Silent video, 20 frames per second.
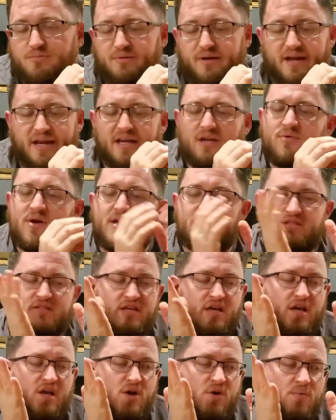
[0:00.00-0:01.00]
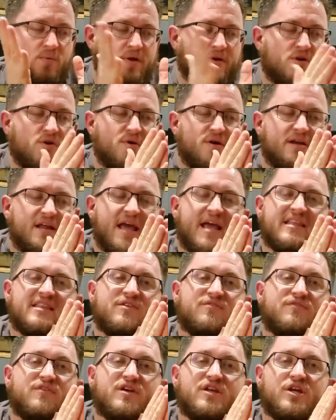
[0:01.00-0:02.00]
But anyways, we're going to end
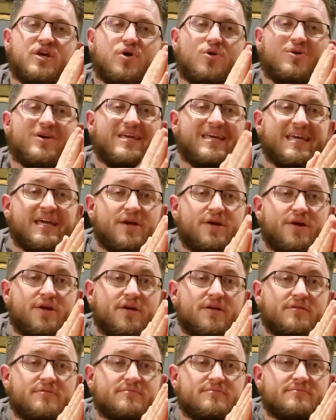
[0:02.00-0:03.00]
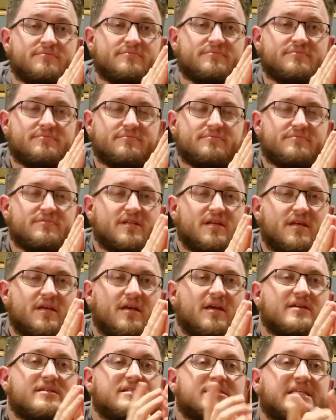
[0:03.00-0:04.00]
the video here.
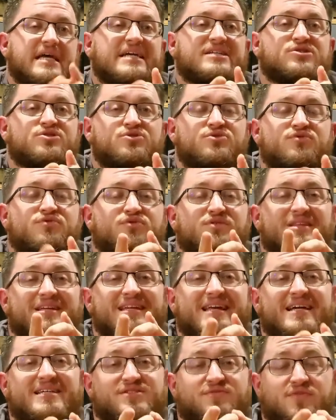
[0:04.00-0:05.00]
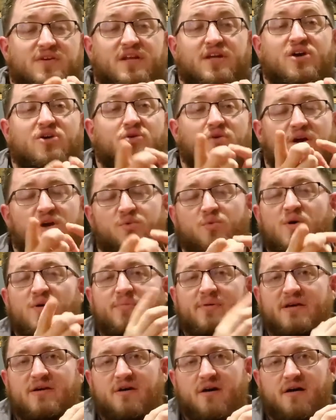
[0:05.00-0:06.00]
Stay tuned for the next video. It will
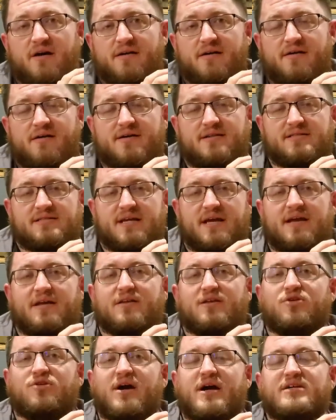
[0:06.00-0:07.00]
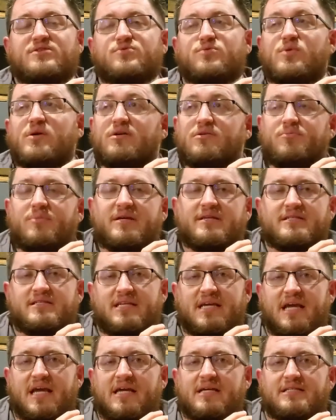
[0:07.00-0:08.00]
be car content. You guys will be
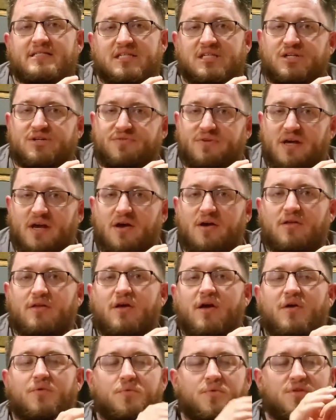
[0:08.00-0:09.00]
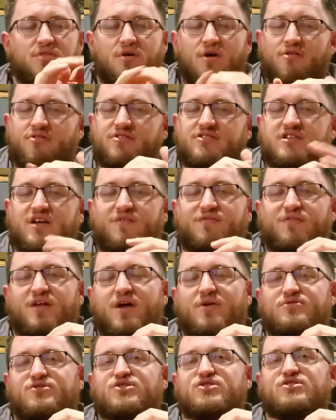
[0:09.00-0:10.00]
seeing Sylvia with all the stuff that
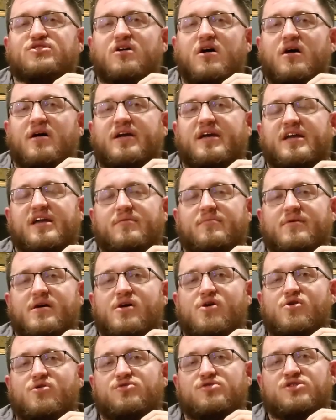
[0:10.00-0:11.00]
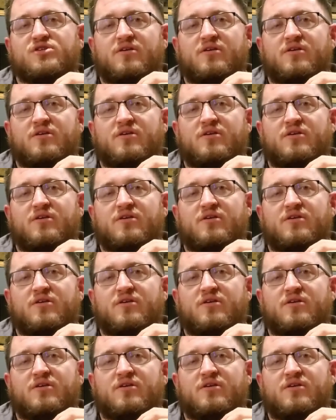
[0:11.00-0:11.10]
I was just talking about.